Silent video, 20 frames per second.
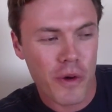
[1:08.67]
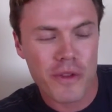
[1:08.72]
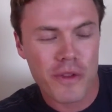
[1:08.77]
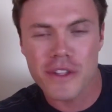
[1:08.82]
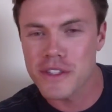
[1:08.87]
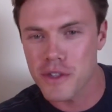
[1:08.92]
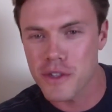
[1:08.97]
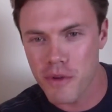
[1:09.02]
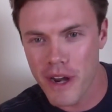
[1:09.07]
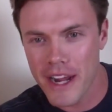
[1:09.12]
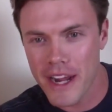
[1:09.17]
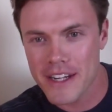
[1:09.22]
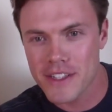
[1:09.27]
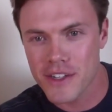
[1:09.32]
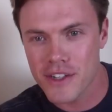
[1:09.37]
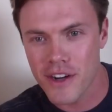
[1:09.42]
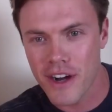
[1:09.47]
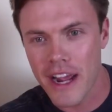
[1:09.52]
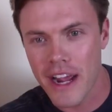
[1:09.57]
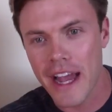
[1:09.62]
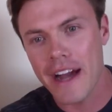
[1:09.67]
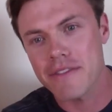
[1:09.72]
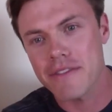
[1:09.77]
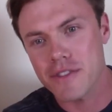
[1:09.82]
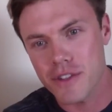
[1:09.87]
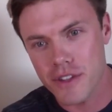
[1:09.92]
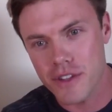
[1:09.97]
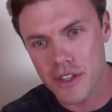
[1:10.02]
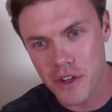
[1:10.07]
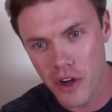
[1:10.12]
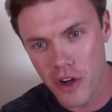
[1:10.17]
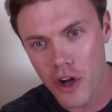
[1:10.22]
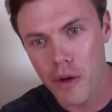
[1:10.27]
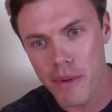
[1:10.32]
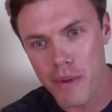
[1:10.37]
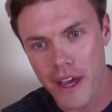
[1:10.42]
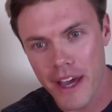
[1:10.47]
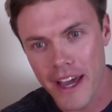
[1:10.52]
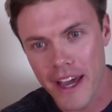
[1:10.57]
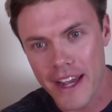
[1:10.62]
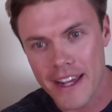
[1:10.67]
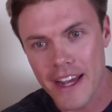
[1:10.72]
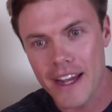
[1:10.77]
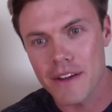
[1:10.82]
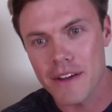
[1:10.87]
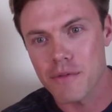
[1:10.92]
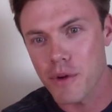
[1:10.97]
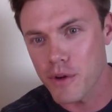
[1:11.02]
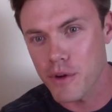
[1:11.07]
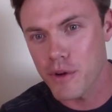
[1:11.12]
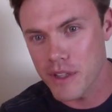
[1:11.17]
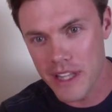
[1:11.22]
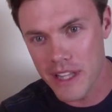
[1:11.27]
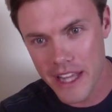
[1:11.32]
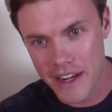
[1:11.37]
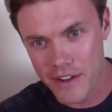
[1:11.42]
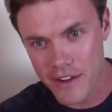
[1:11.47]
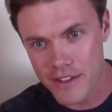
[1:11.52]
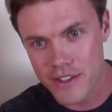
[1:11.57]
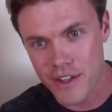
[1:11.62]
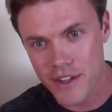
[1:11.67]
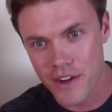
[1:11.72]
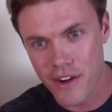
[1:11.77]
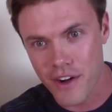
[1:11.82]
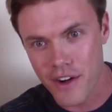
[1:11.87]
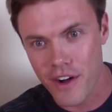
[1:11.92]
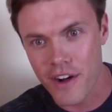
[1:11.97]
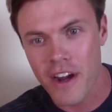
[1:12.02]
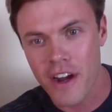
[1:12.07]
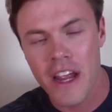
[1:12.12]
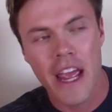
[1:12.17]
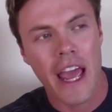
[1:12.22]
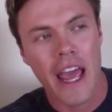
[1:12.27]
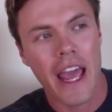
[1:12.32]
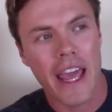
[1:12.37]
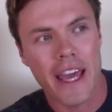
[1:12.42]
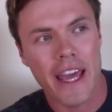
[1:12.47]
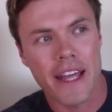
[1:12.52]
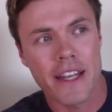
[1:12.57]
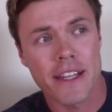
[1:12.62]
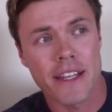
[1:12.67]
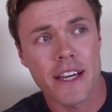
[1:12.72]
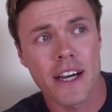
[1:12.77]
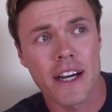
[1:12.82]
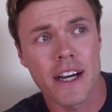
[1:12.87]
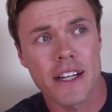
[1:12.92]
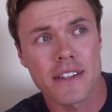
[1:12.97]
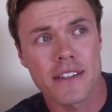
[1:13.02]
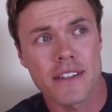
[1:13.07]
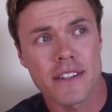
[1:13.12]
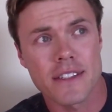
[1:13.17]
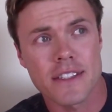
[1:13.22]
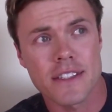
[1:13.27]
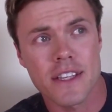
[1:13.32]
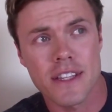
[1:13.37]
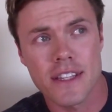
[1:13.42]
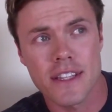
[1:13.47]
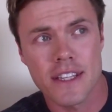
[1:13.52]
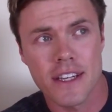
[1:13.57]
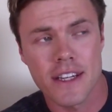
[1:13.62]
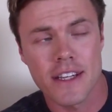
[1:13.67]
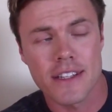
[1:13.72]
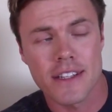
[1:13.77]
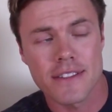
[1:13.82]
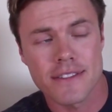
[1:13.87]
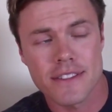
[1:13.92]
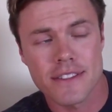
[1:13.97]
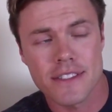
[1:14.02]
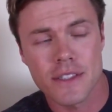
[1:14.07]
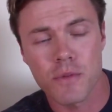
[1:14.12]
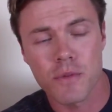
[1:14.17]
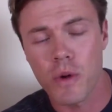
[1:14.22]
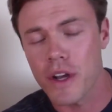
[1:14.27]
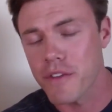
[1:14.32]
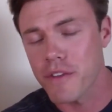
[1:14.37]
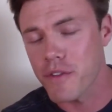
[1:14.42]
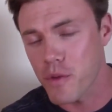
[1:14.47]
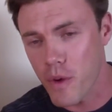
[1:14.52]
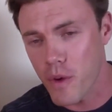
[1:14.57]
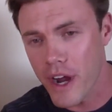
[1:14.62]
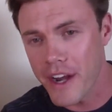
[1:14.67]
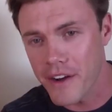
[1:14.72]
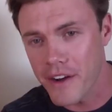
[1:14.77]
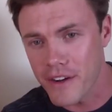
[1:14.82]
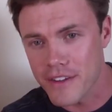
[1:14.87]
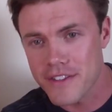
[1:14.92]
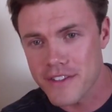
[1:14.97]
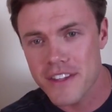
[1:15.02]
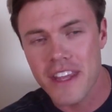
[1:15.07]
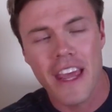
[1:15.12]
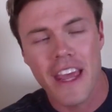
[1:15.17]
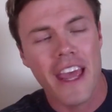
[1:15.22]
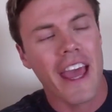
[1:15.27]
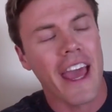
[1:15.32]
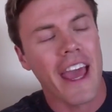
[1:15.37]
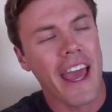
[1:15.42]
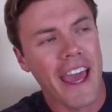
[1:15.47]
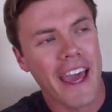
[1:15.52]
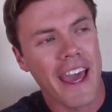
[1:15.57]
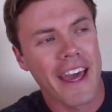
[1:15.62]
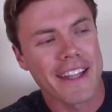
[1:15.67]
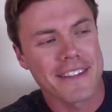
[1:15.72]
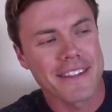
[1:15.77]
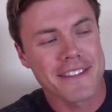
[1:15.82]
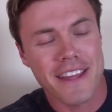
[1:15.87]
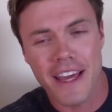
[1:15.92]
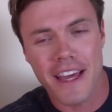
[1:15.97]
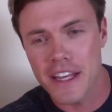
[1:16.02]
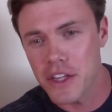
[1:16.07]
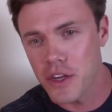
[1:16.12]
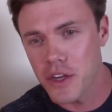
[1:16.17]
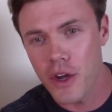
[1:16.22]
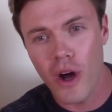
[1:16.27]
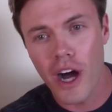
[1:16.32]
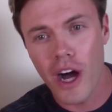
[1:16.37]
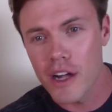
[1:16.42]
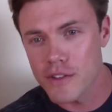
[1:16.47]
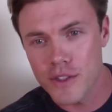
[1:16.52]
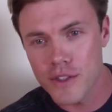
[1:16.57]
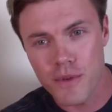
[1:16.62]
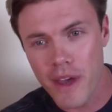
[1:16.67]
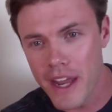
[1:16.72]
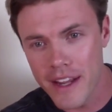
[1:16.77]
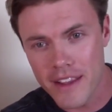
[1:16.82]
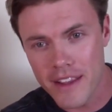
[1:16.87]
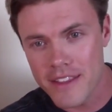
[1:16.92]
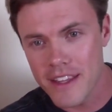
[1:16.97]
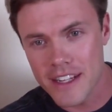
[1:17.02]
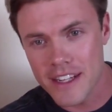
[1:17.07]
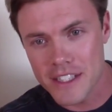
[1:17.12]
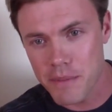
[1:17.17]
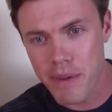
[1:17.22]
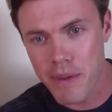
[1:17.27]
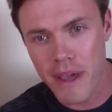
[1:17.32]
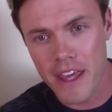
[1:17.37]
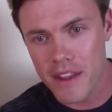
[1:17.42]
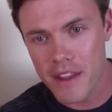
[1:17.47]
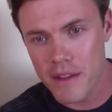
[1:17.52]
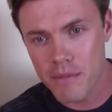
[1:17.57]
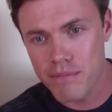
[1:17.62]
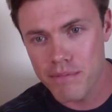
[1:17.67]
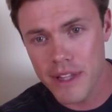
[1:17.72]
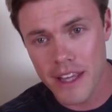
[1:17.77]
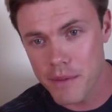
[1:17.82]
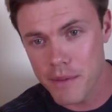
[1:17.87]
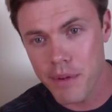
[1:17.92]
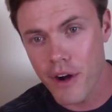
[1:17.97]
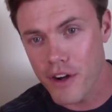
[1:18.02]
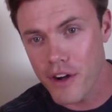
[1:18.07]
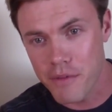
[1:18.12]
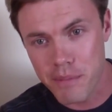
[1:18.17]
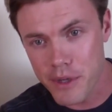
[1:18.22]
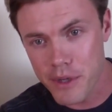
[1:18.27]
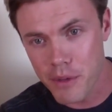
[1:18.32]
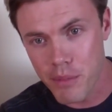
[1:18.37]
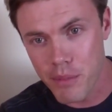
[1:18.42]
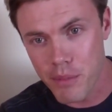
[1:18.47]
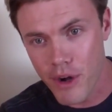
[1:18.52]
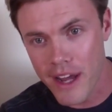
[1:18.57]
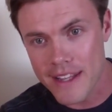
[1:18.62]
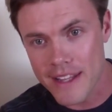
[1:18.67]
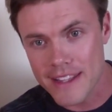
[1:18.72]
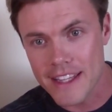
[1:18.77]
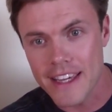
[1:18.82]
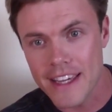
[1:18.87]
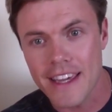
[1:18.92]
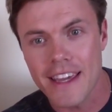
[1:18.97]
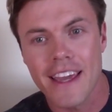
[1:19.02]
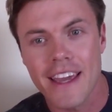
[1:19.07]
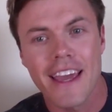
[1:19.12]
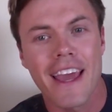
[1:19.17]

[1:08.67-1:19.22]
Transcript: wrote the director after the callback. I wrote a letter to her and to one of the writers, and said, you know, I'll do anything to play the part of Bill Bradley.